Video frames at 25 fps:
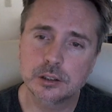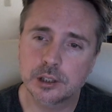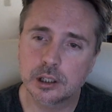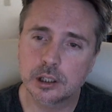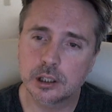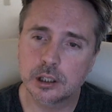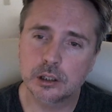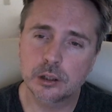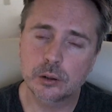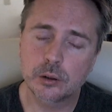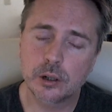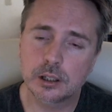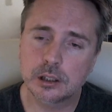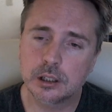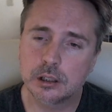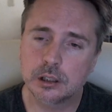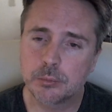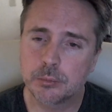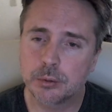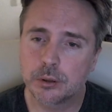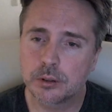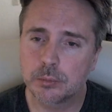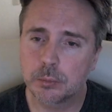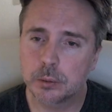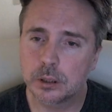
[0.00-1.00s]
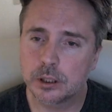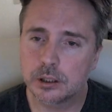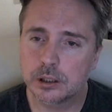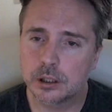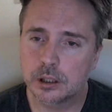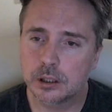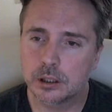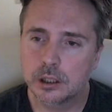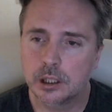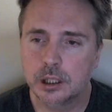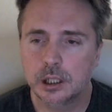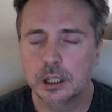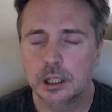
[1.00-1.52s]
got a direct input
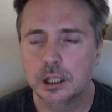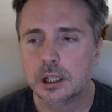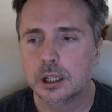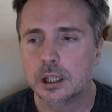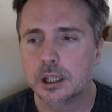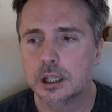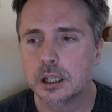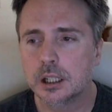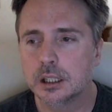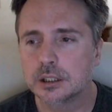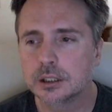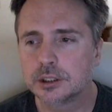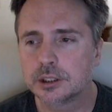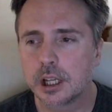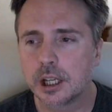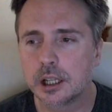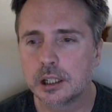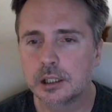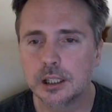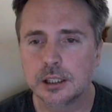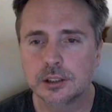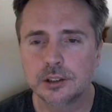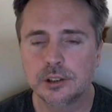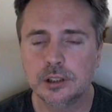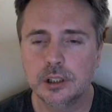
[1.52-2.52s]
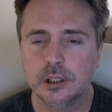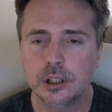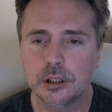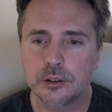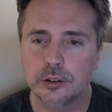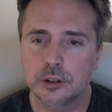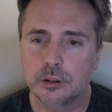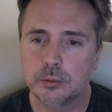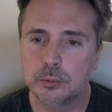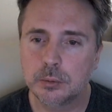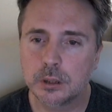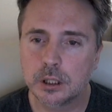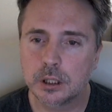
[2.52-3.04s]
plugin, it's got an
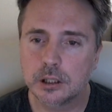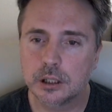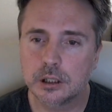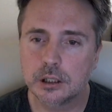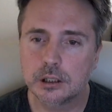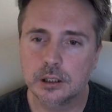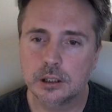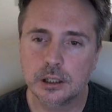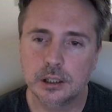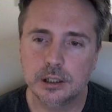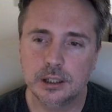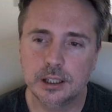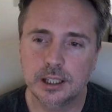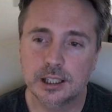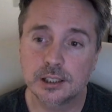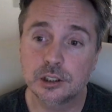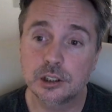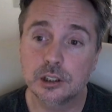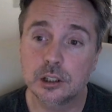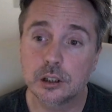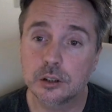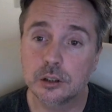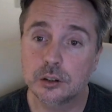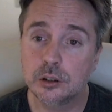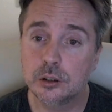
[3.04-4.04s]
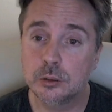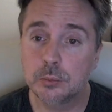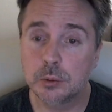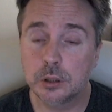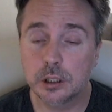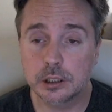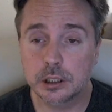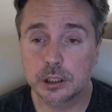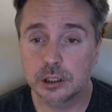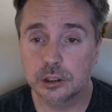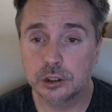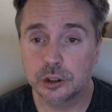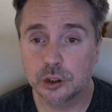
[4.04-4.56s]
SDL2 plugin, and the SDL2
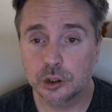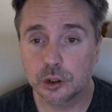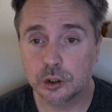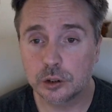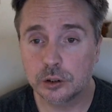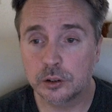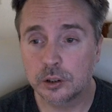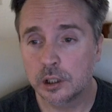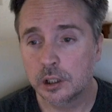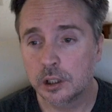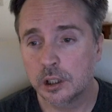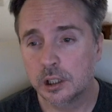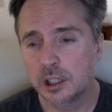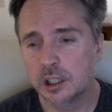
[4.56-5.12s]
plugin should